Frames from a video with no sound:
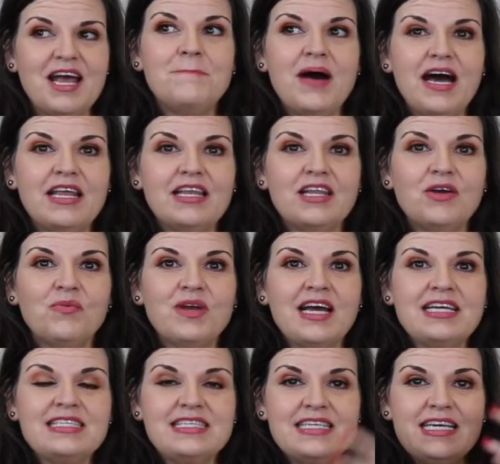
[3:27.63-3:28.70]
But when
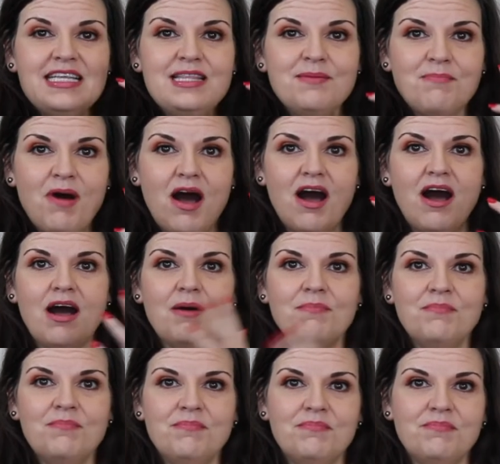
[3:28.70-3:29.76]
I see the
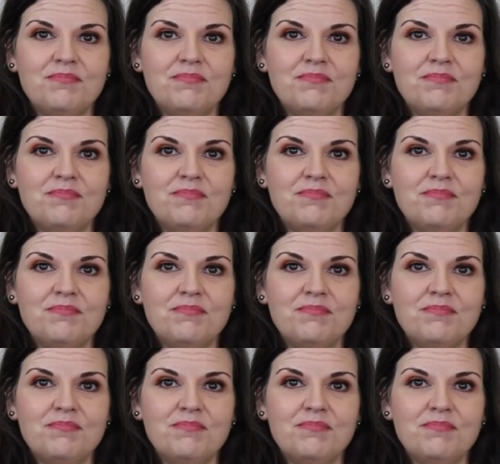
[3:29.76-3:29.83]
mom,